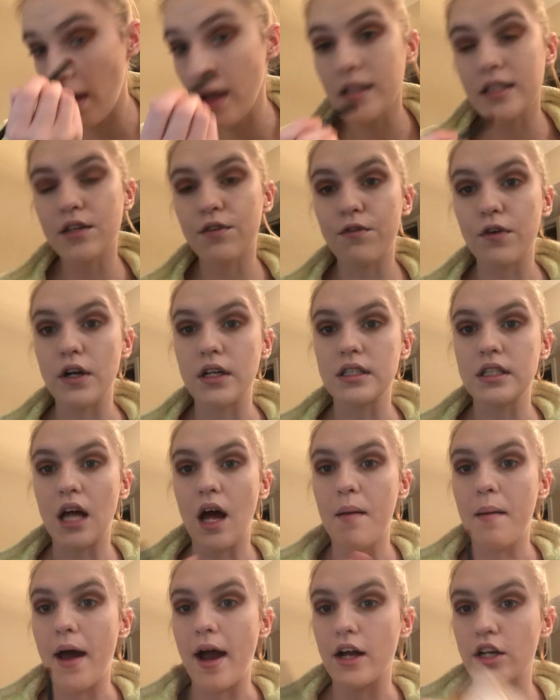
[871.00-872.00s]
It's the first
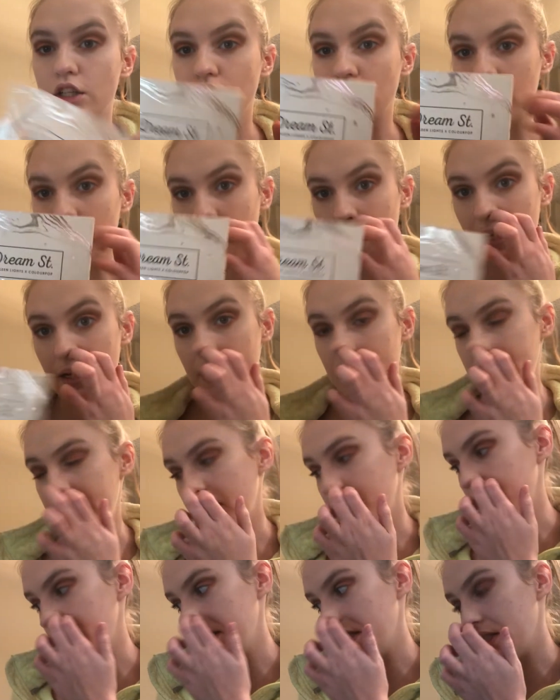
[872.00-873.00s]
time actually like
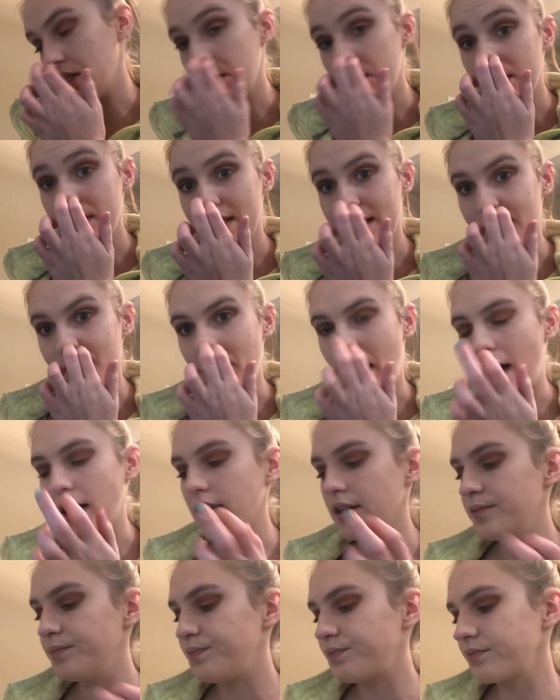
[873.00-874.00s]
attempting to use this
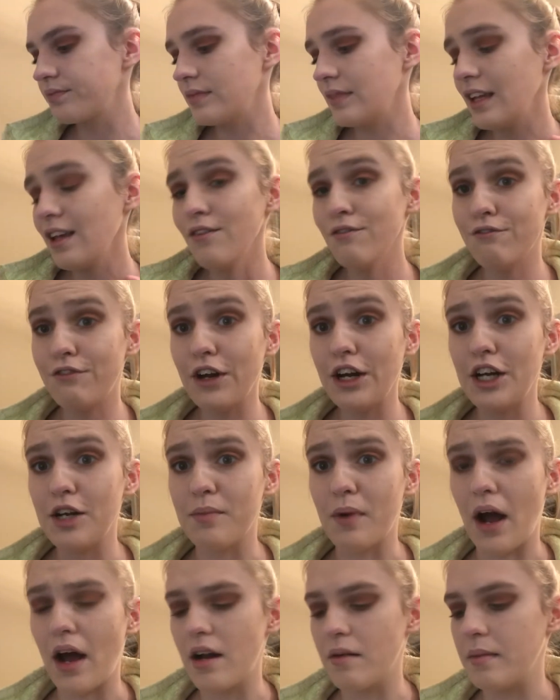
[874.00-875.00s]
palette. Very
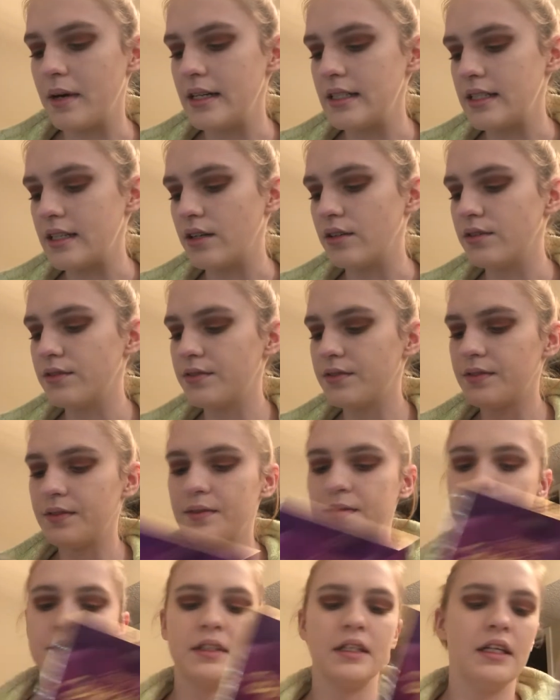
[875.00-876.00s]
proud of myself.
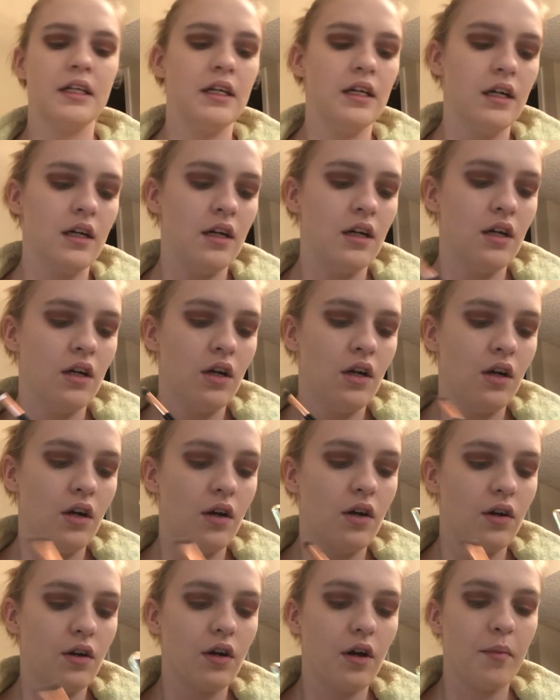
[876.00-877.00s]

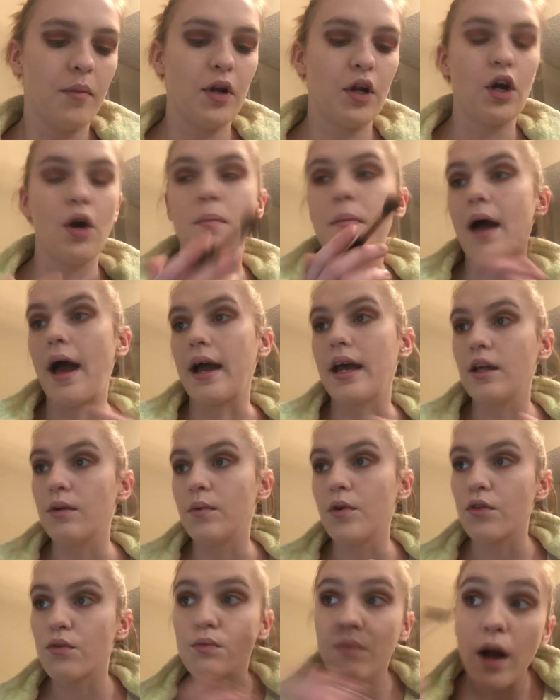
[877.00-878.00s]
I'm gonna go back in
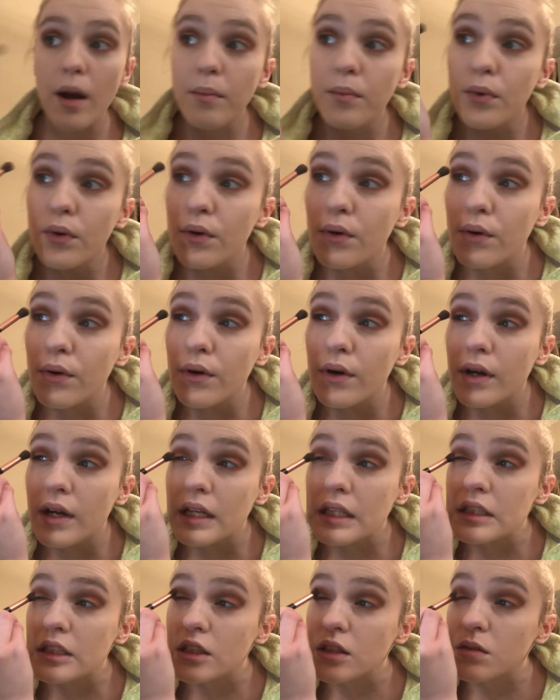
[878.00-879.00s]
with Rebel
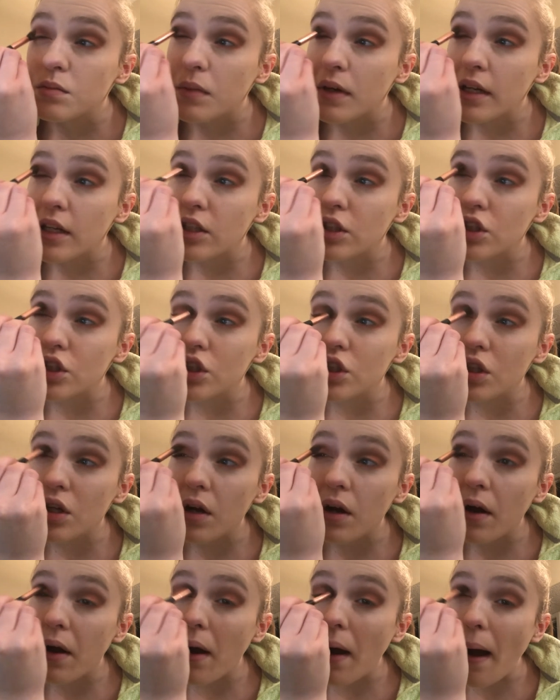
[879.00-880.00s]
and just make
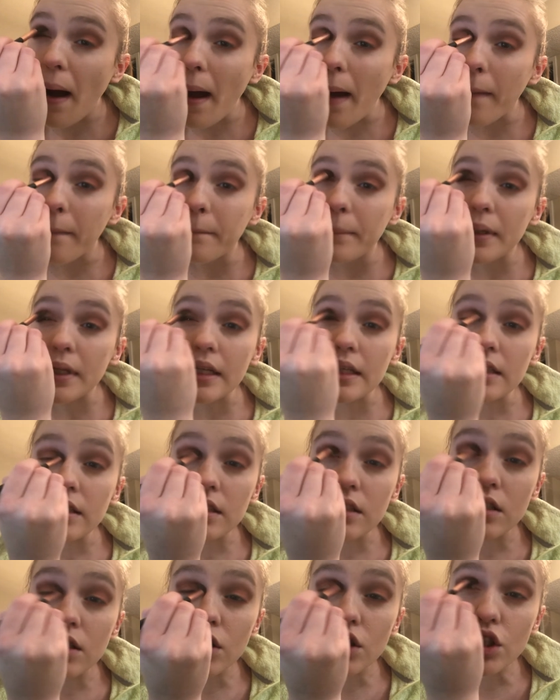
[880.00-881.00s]
sure I
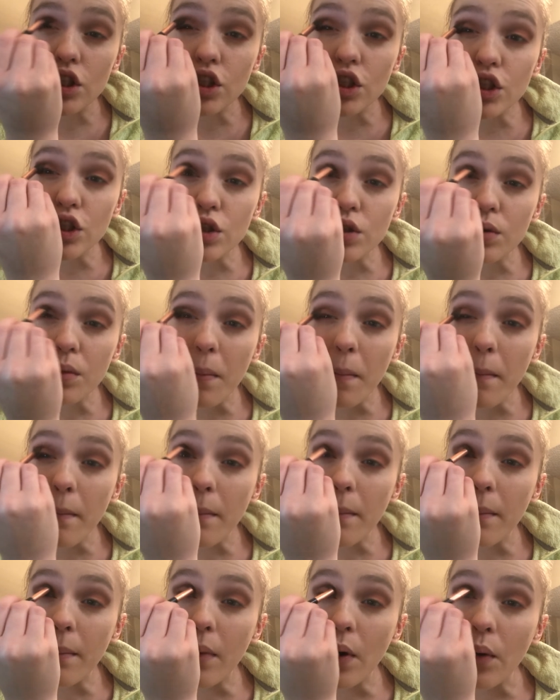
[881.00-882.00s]
blend and
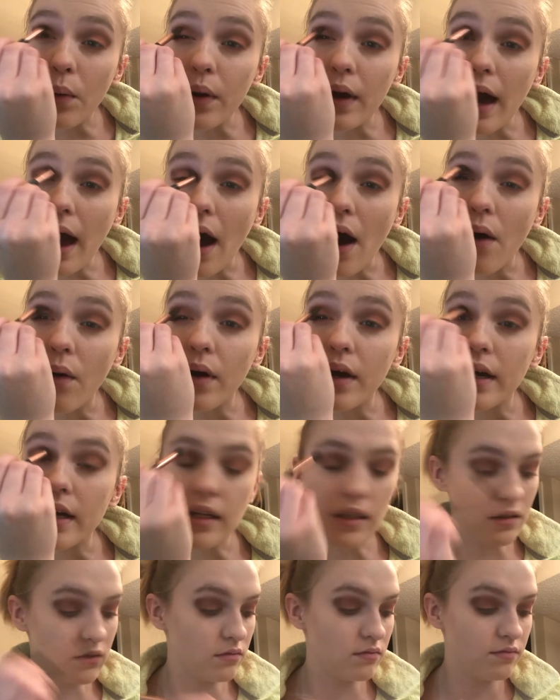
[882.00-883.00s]
smoke out
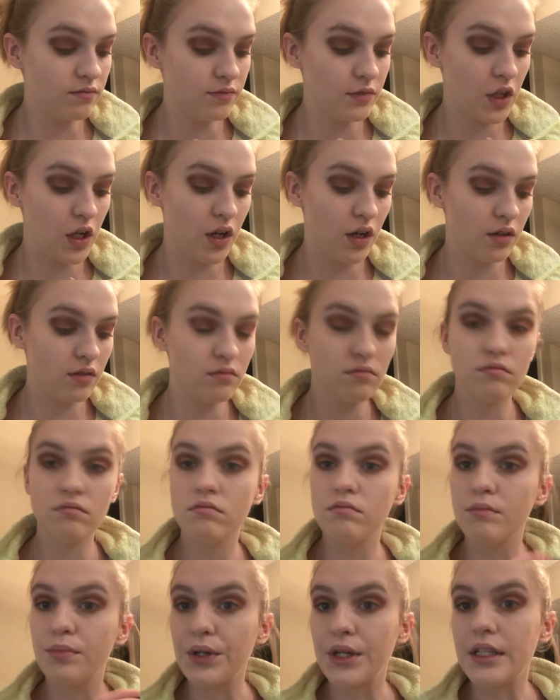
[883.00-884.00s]
and, you know,
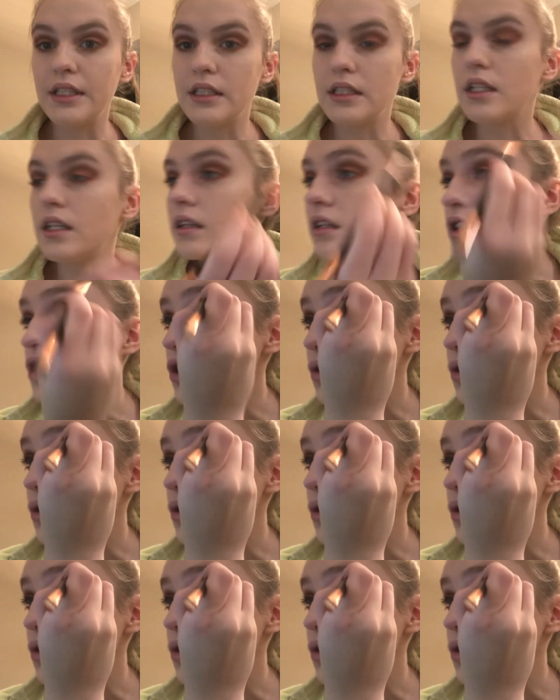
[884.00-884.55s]
blend in the